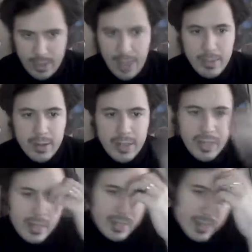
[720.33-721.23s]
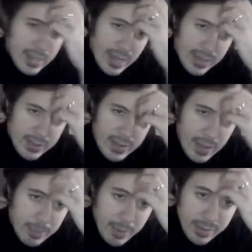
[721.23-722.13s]
Emily, and it just
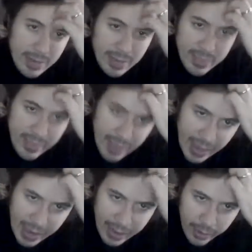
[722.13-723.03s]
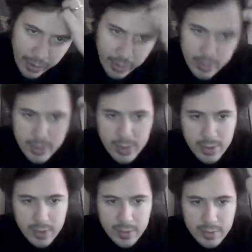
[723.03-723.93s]
kind of plays out there.
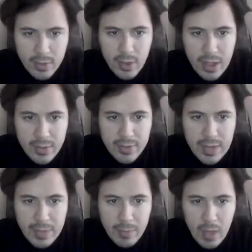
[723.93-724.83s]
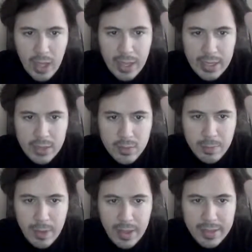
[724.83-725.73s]
Still a lot of the same lines,
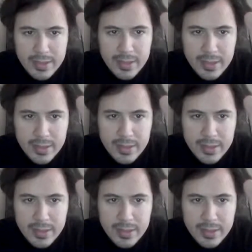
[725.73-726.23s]
but